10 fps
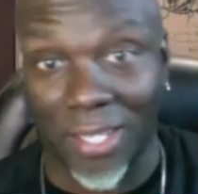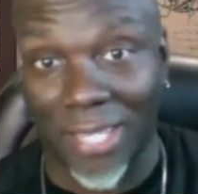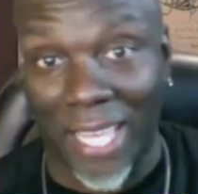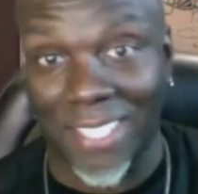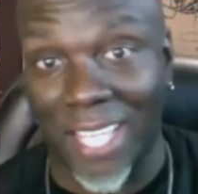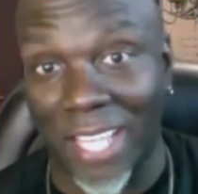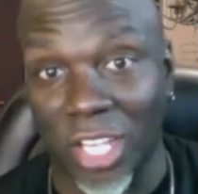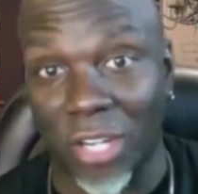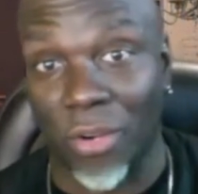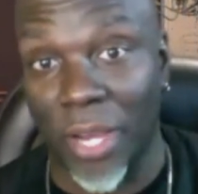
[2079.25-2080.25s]
That's that
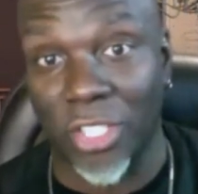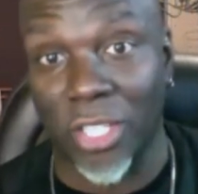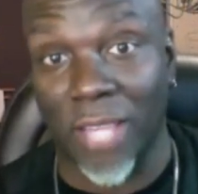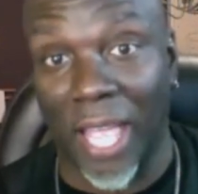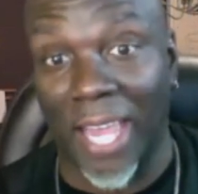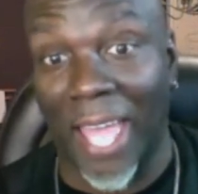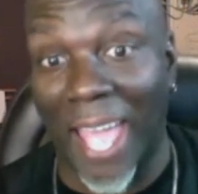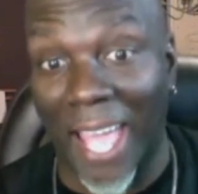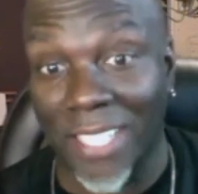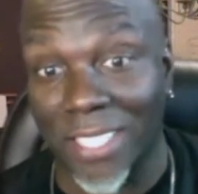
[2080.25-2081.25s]
generation that
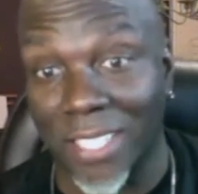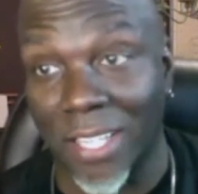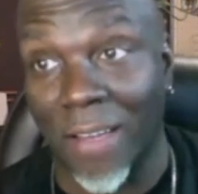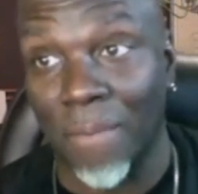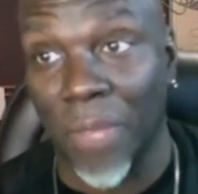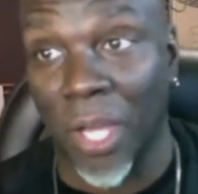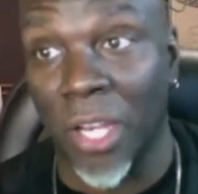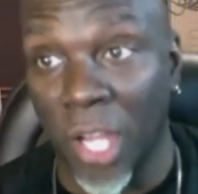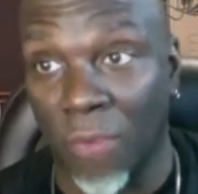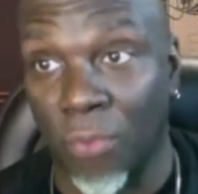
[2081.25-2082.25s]
has
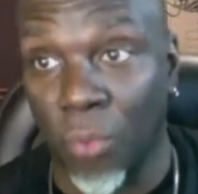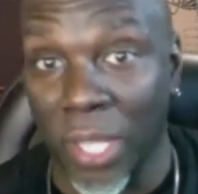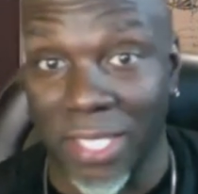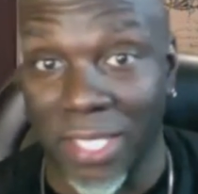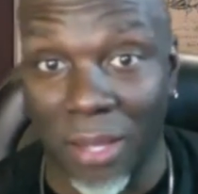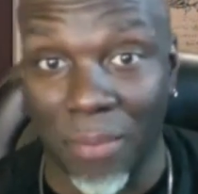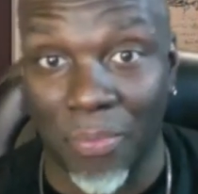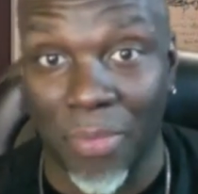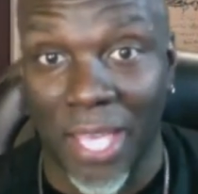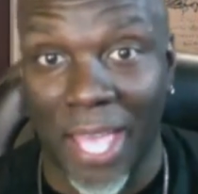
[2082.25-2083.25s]
enough
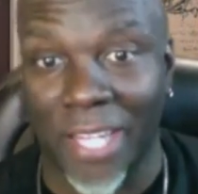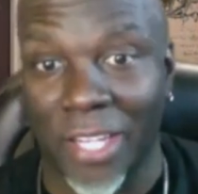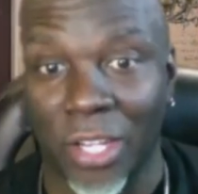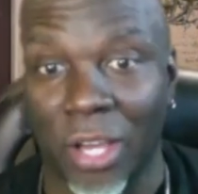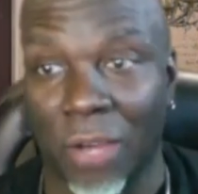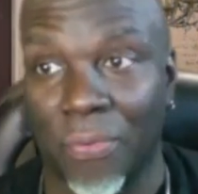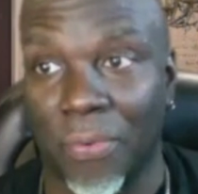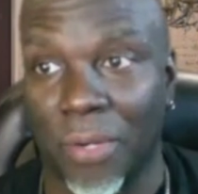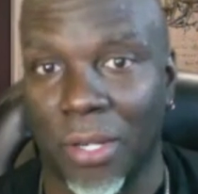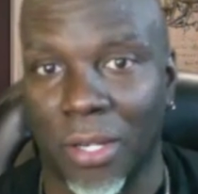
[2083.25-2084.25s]
wisdom and enough
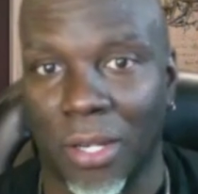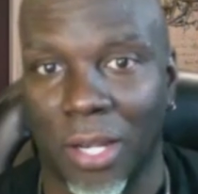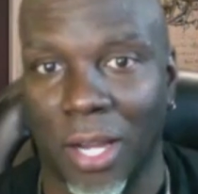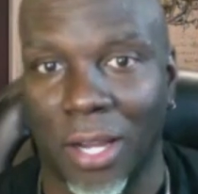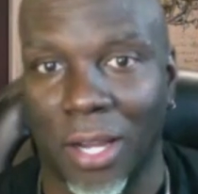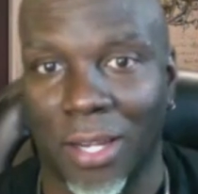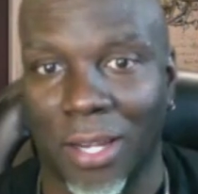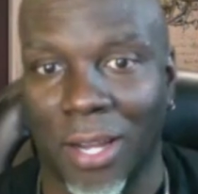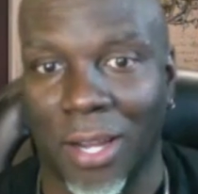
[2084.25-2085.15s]
uh, uh